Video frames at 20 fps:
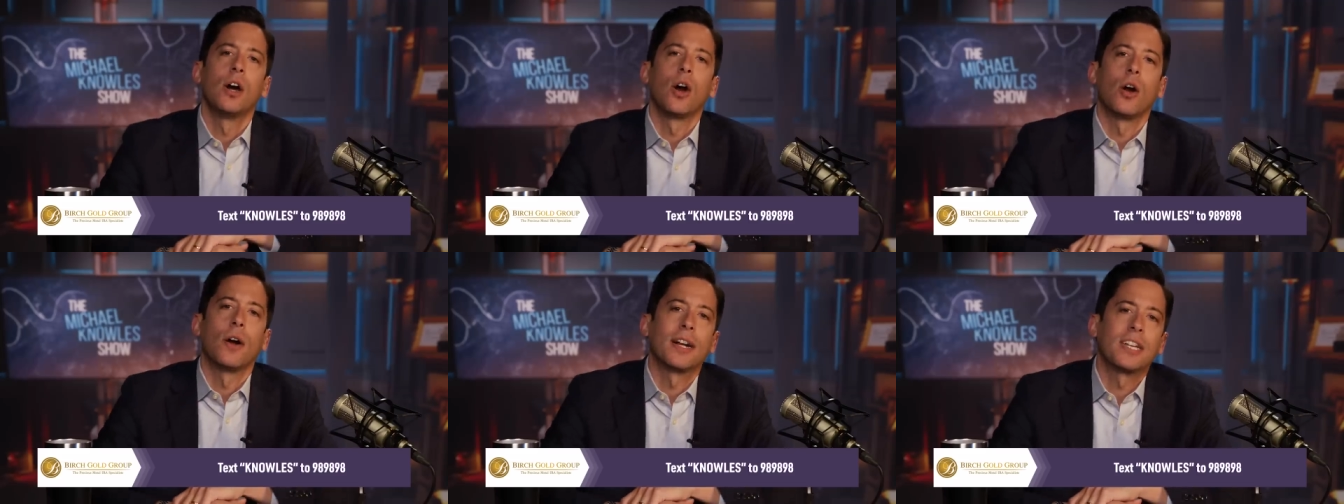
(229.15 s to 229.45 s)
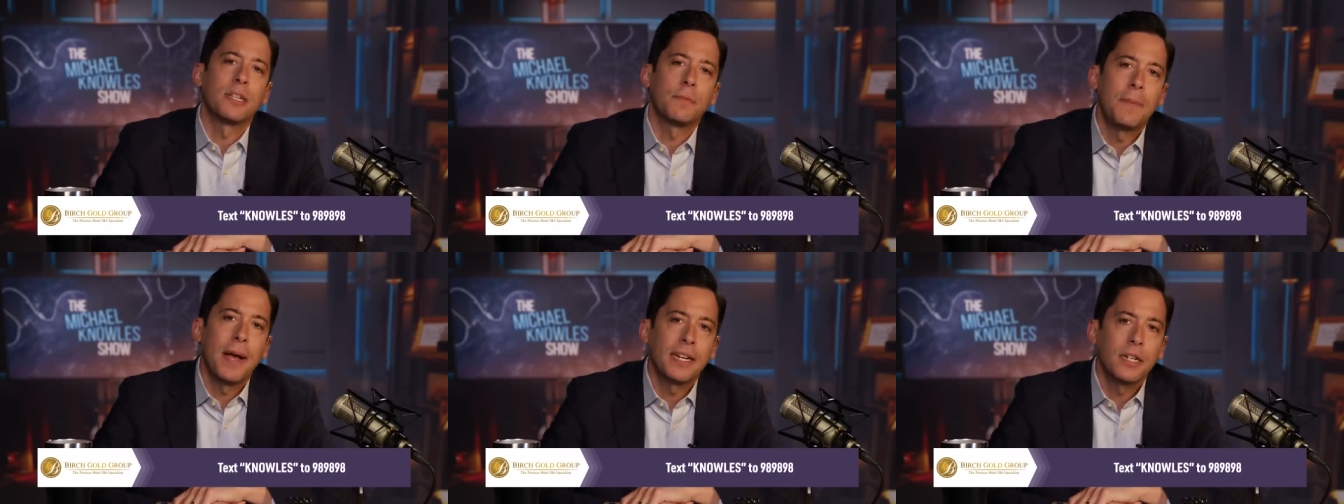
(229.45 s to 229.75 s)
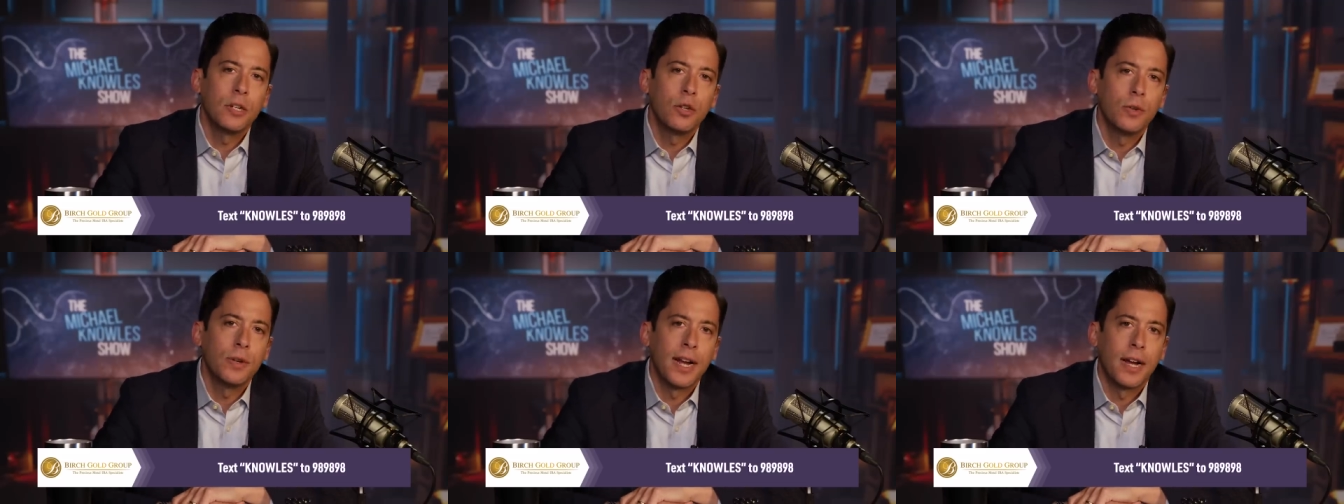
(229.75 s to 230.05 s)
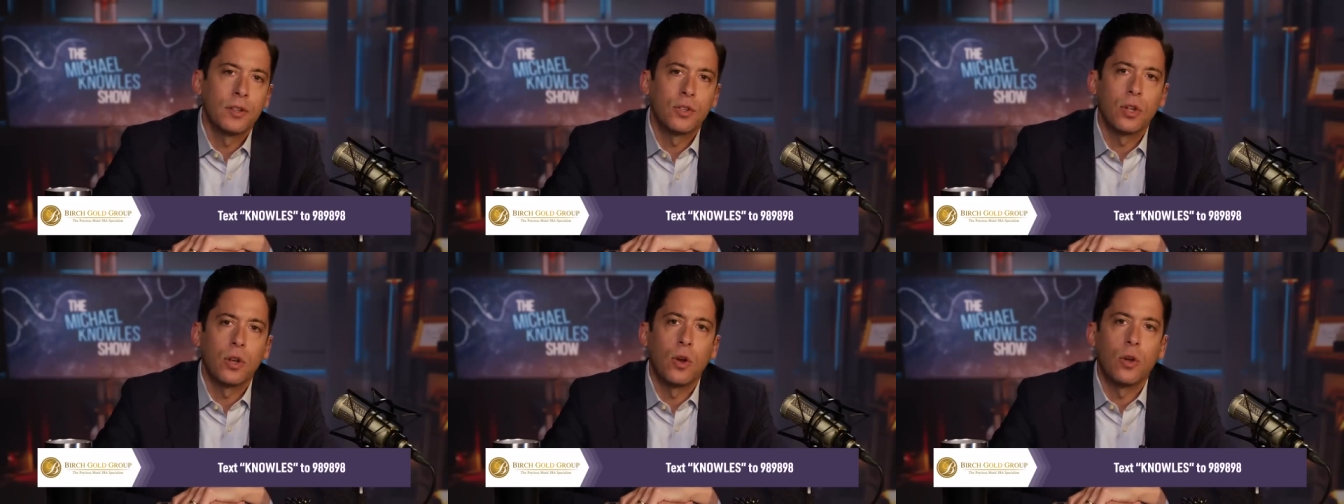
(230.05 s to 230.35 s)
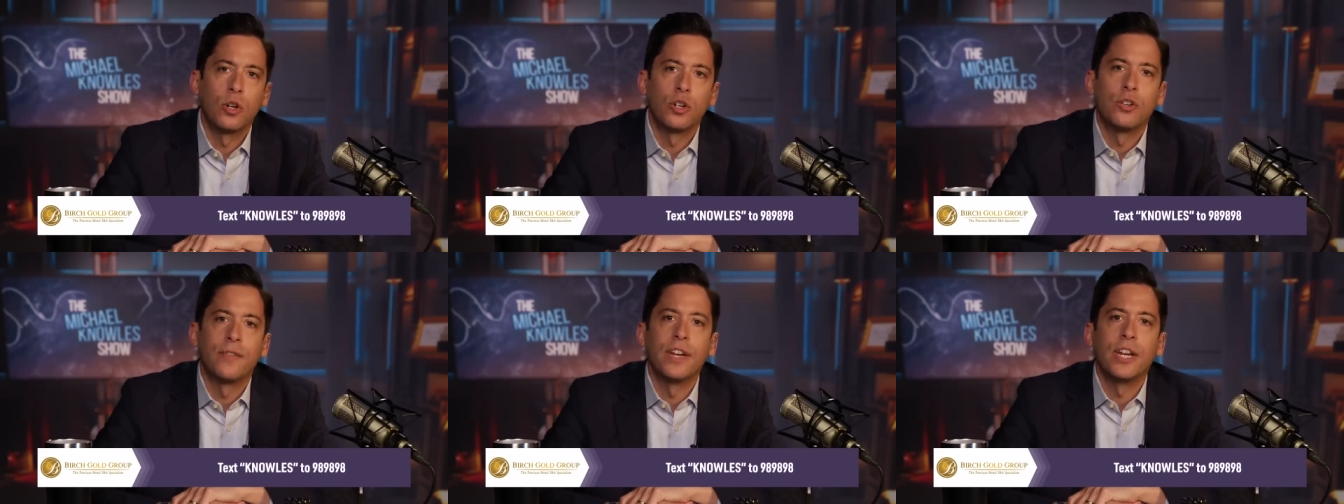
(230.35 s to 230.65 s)
are expected to announce the
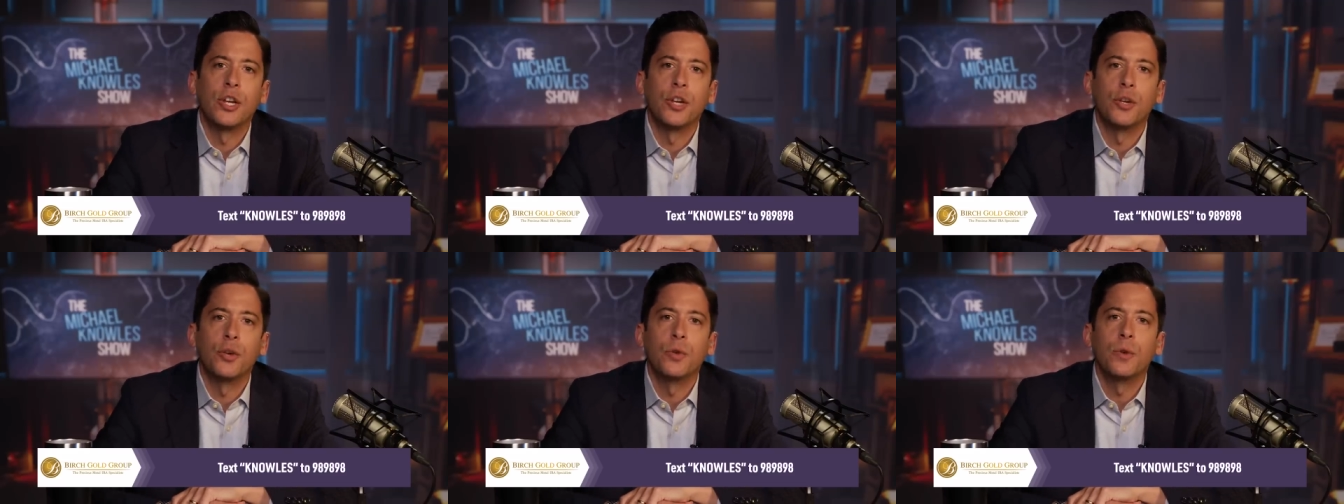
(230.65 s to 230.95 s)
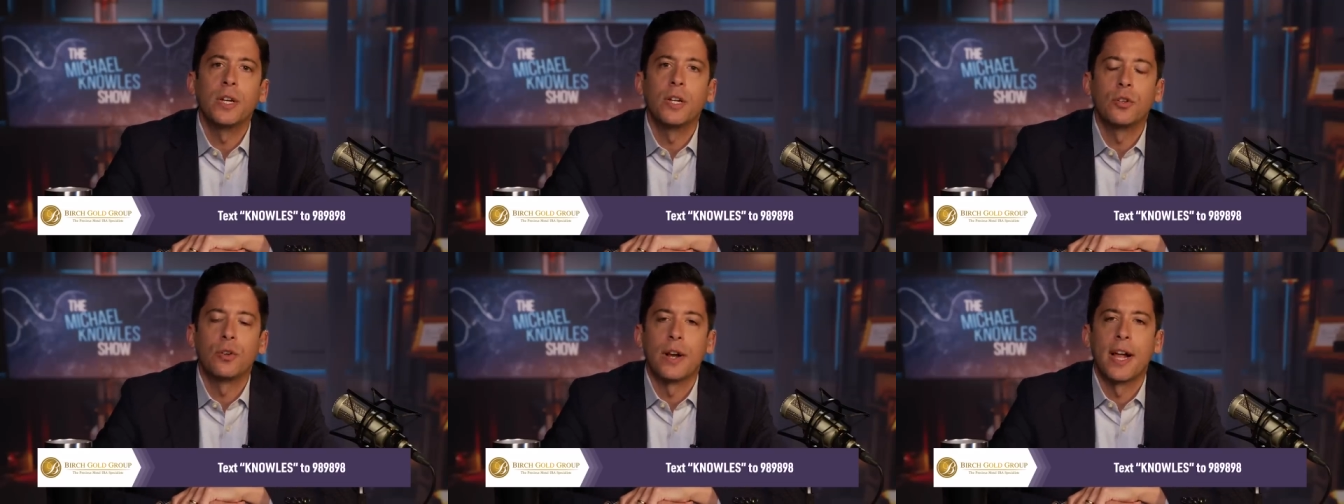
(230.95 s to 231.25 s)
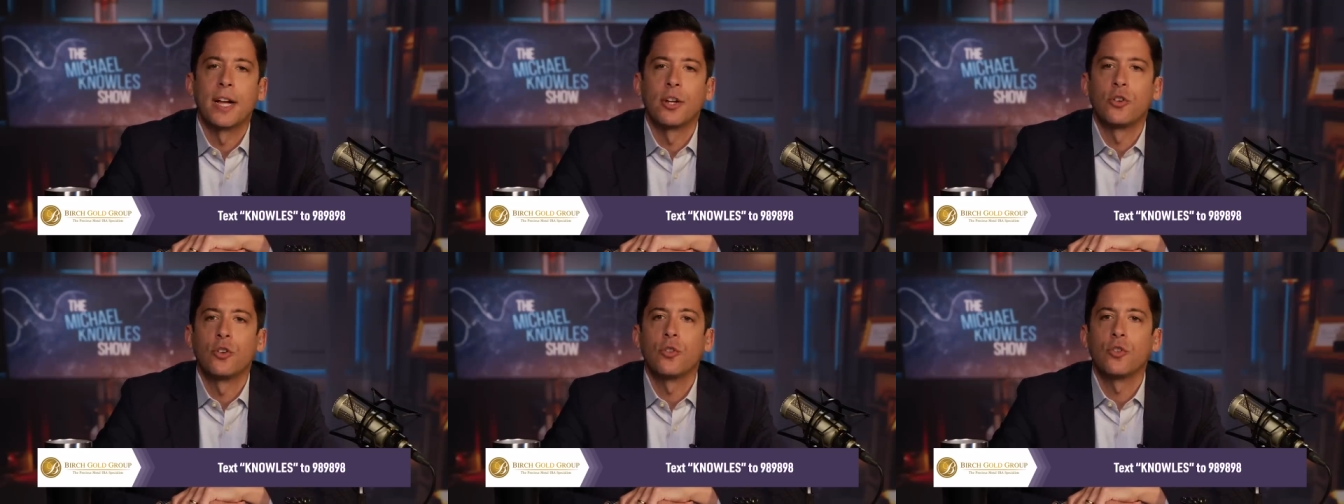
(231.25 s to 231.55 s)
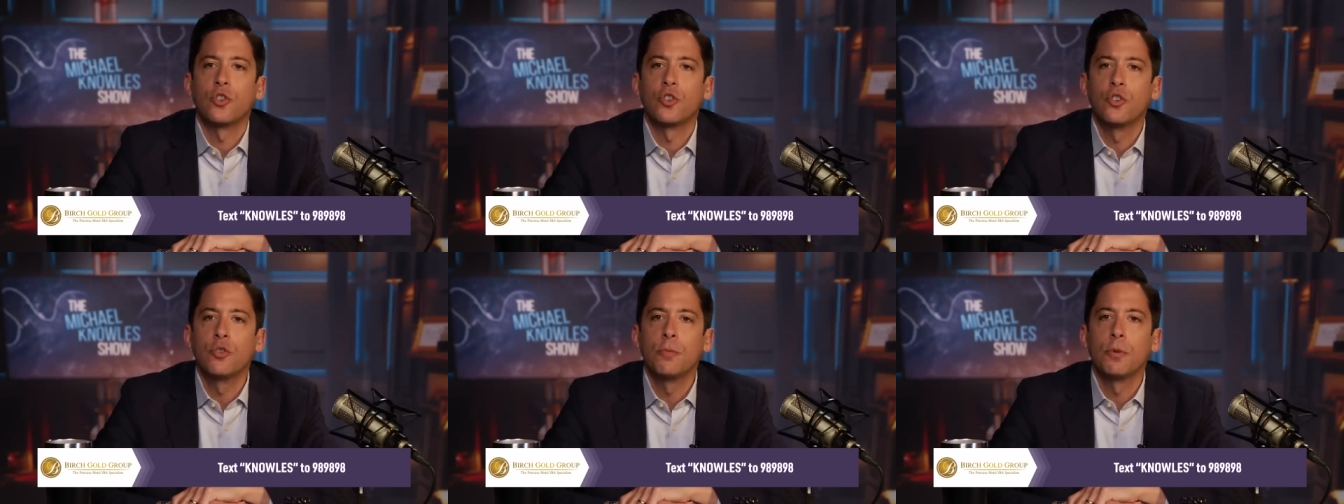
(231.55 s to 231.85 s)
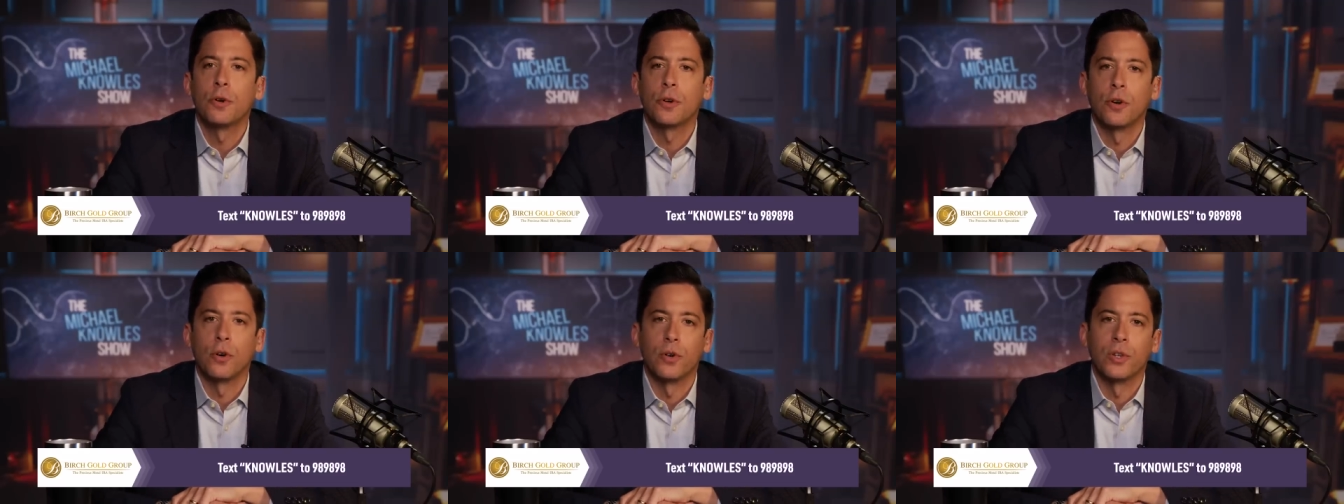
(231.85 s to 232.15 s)
launch of a new international
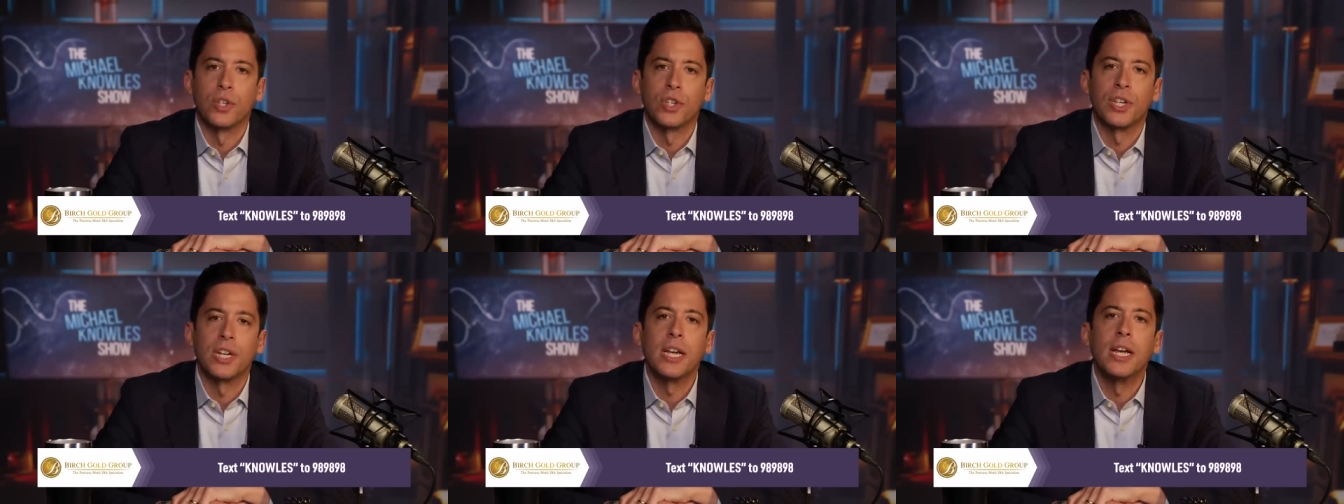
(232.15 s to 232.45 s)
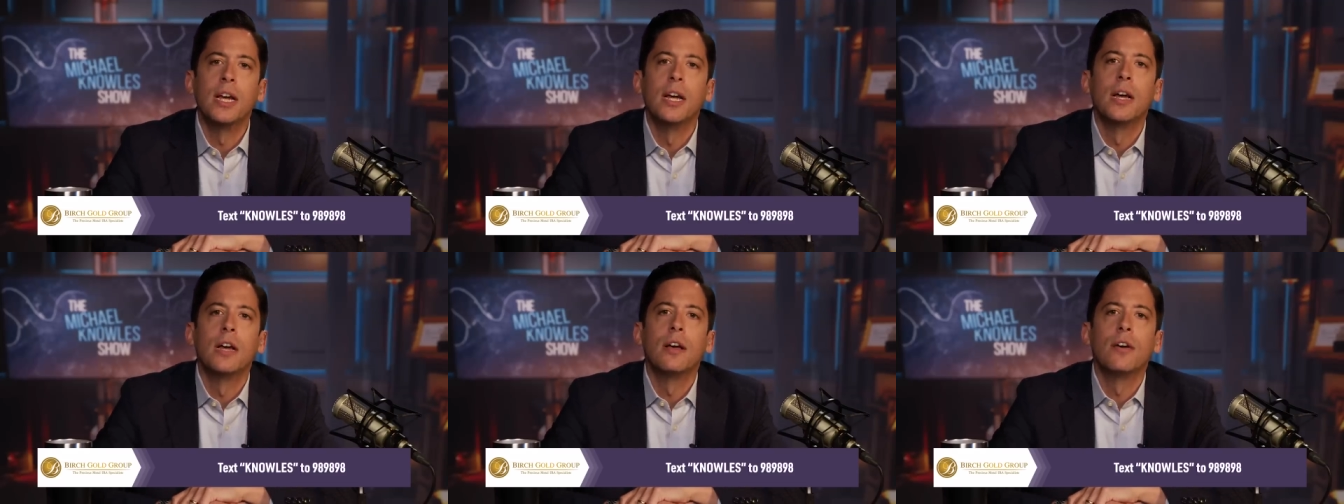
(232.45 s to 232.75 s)
supercurrency